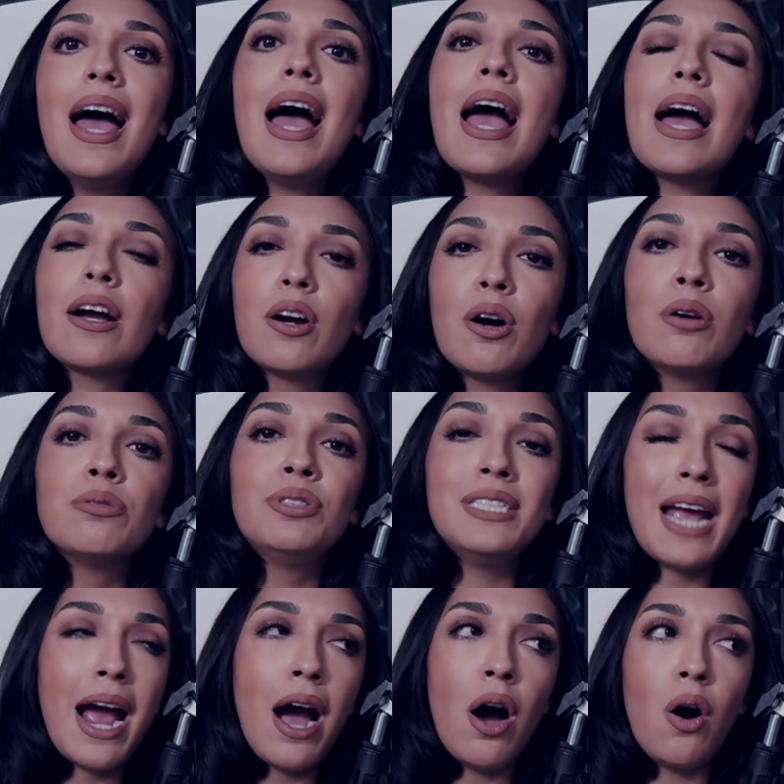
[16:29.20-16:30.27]
echo
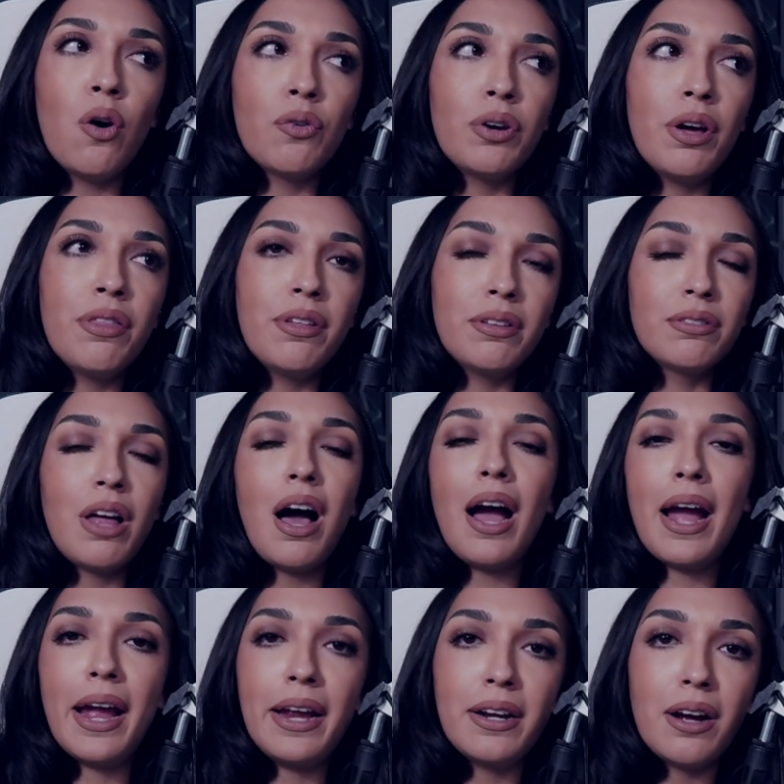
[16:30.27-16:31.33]
down the
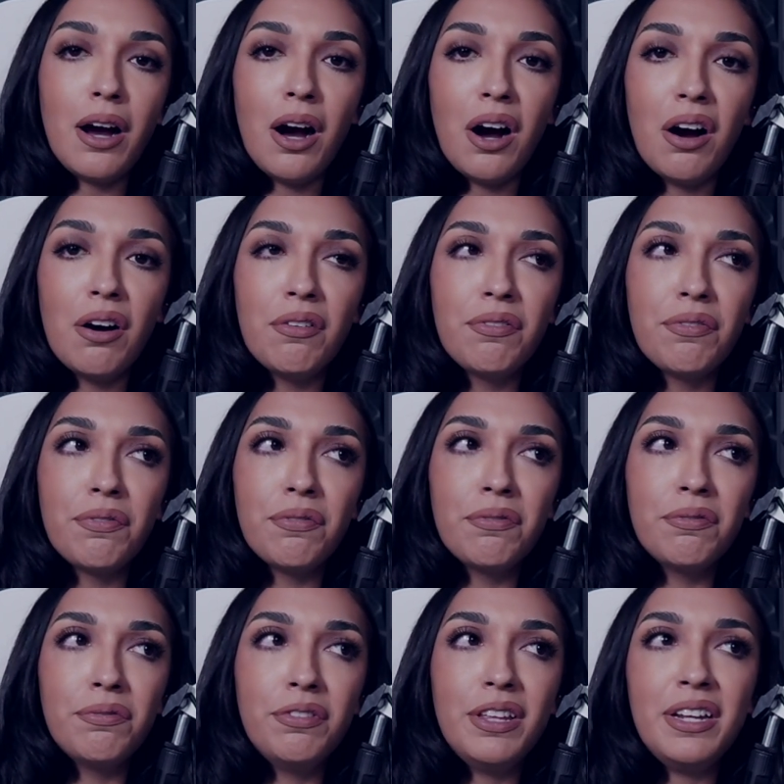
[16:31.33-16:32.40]
line of
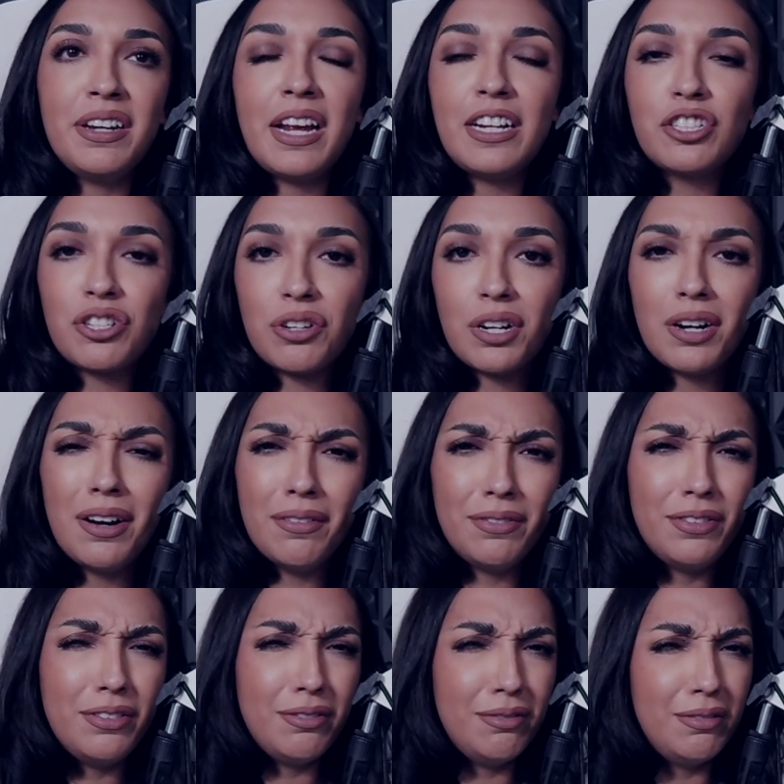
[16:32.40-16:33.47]
the nature of
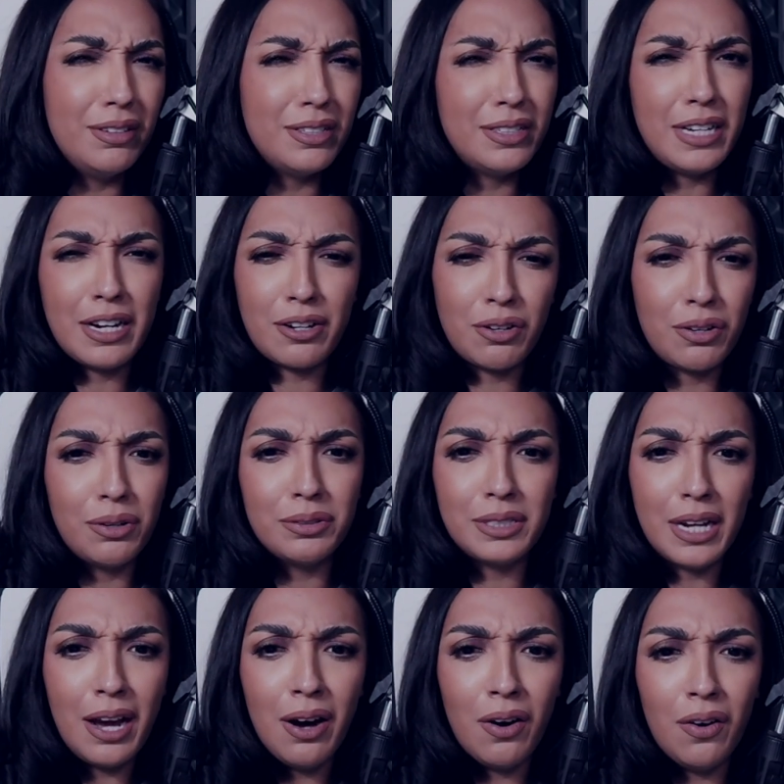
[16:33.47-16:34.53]
the Standard
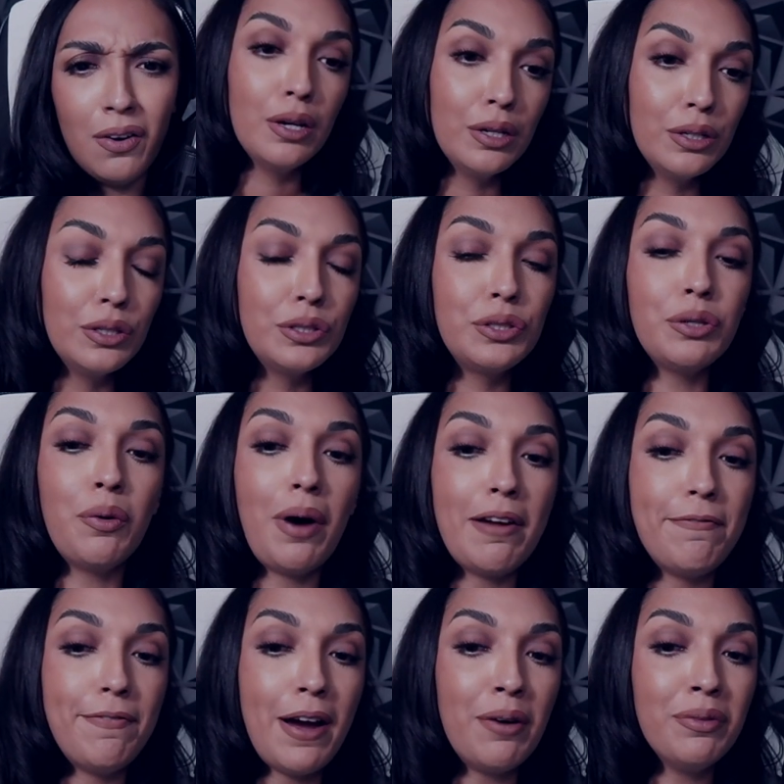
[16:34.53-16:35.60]
Hotel. So I
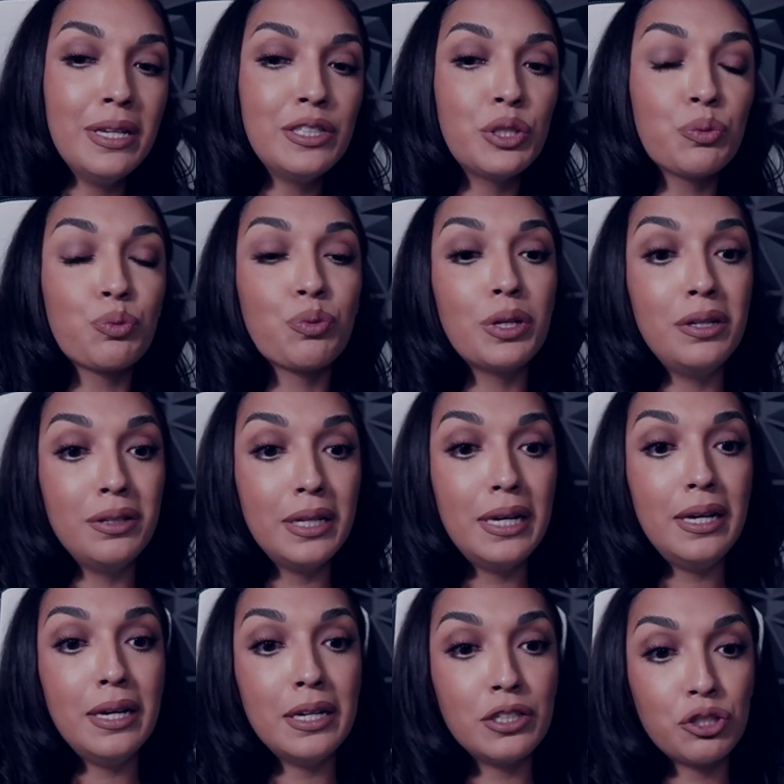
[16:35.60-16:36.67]
found this
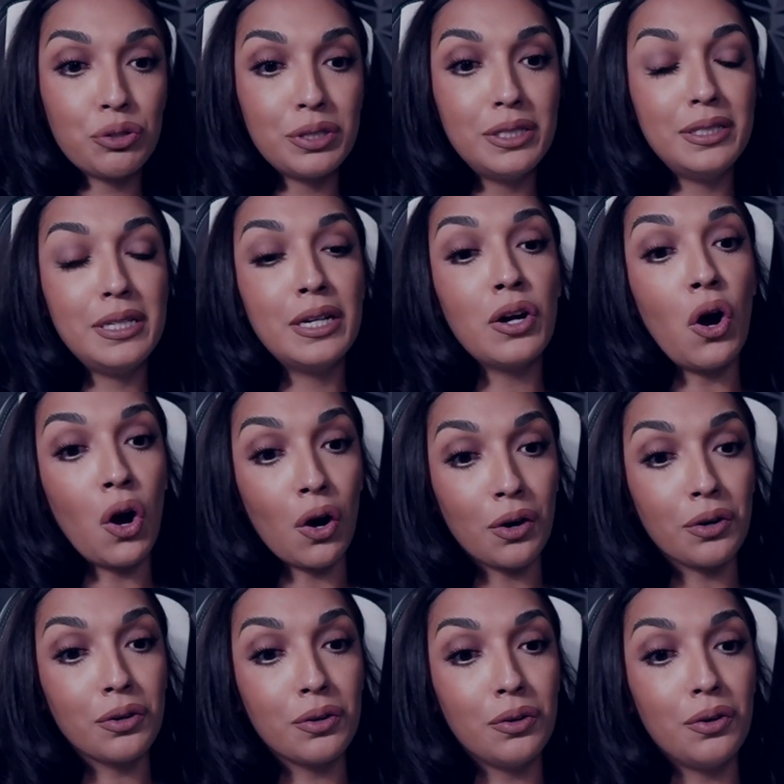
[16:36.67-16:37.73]
really interesting
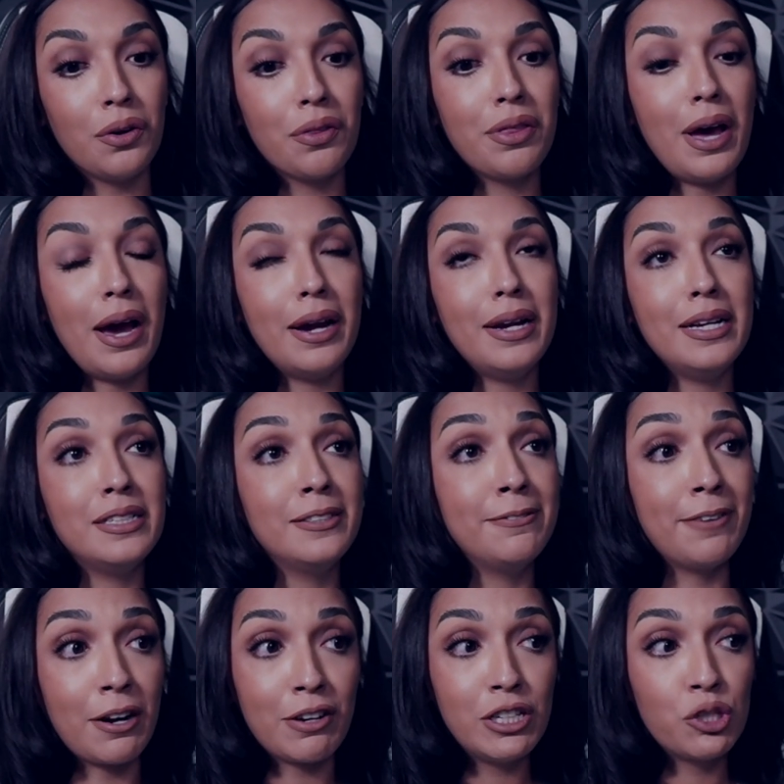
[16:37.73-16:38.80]
article that is
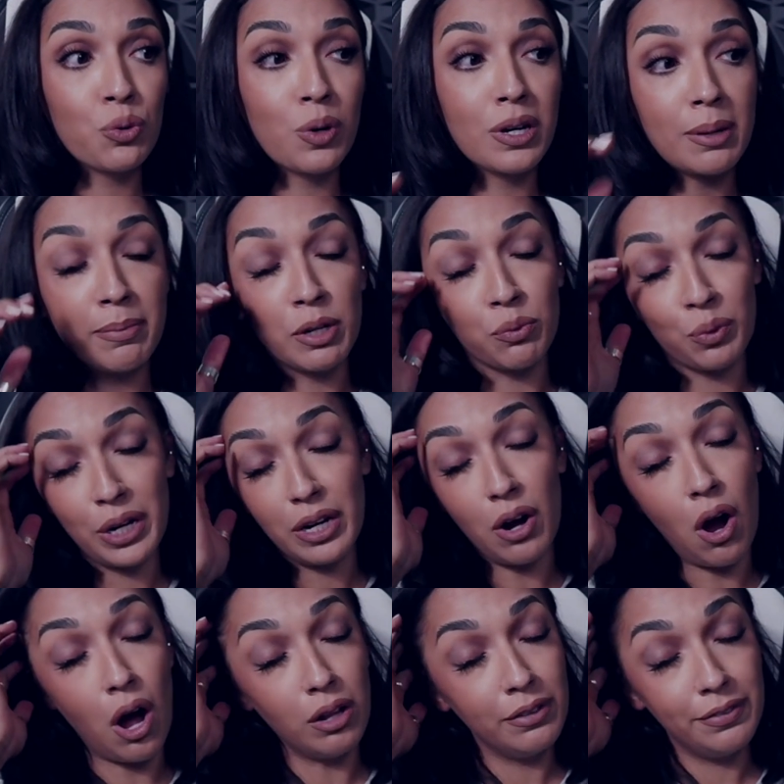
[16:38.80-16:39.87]
very short. I'm going to read
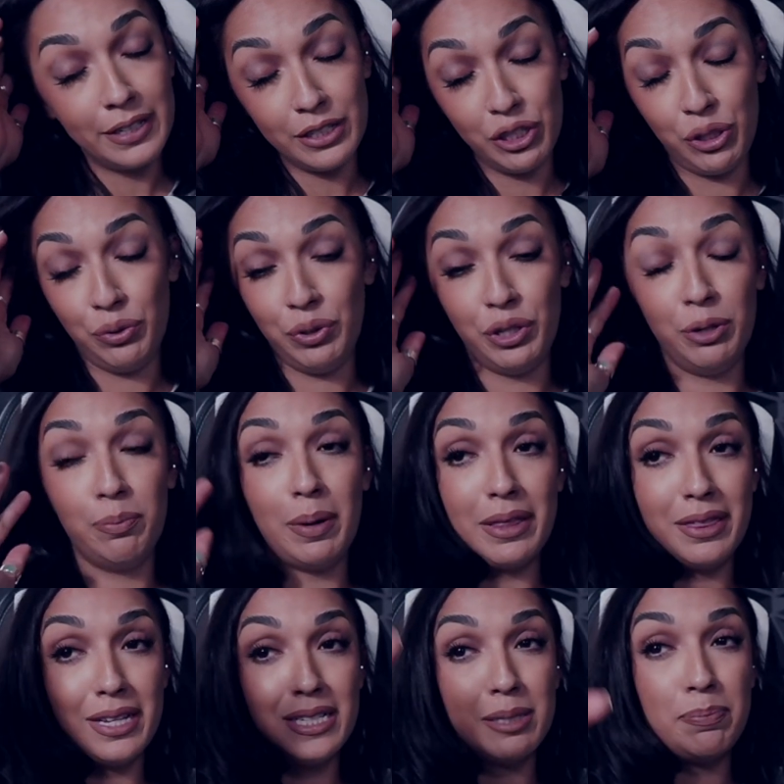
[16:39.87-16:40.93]
all of it to you,
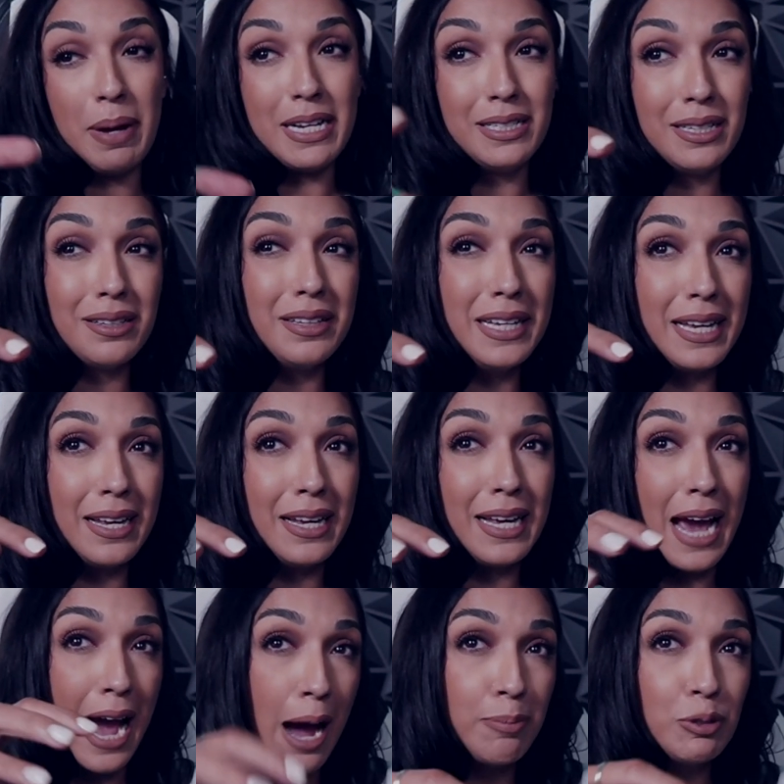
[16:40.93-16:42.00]
but this basically
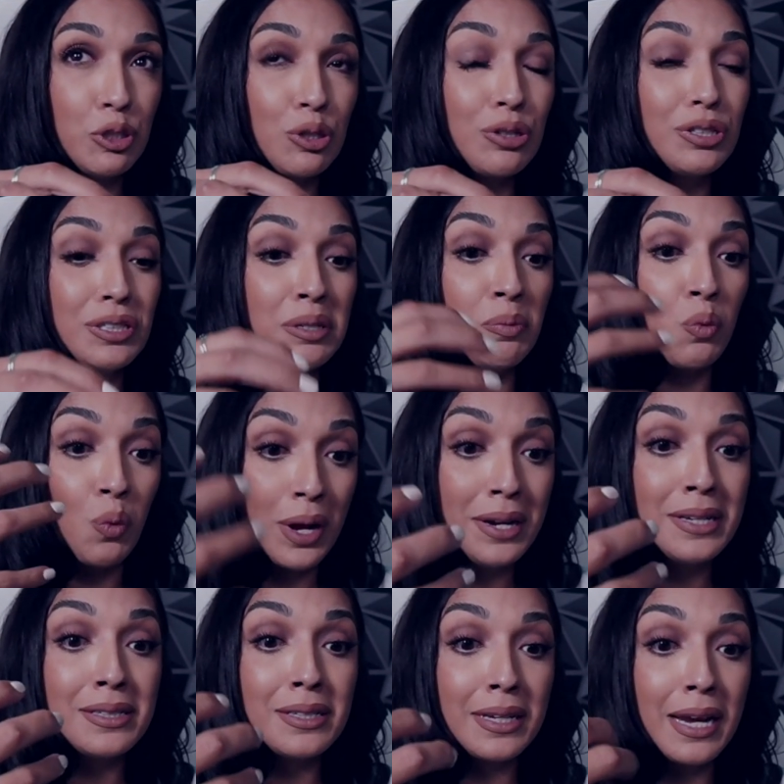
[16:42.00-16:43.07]
captures some
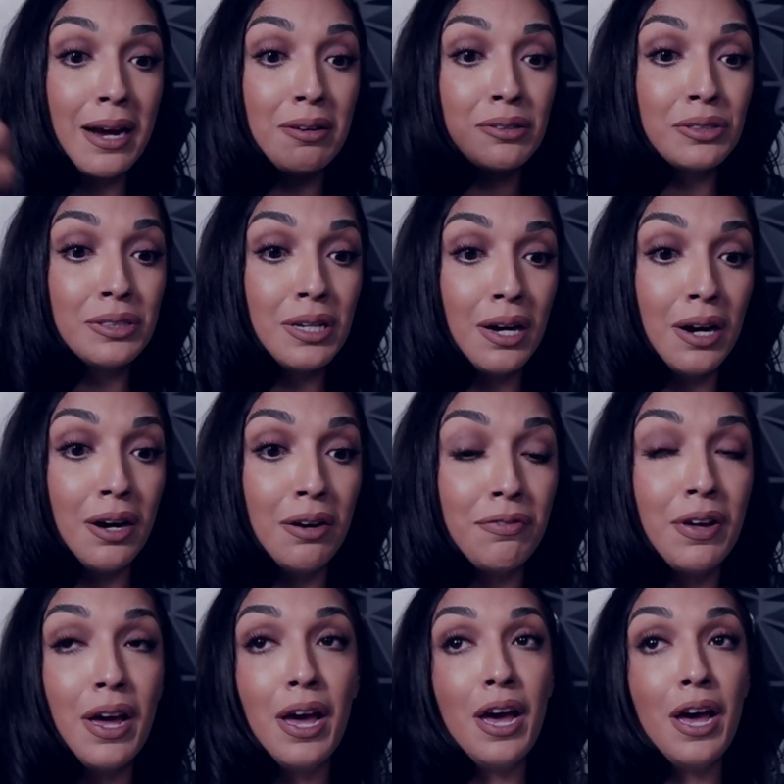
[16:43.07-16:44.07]
witness accounts of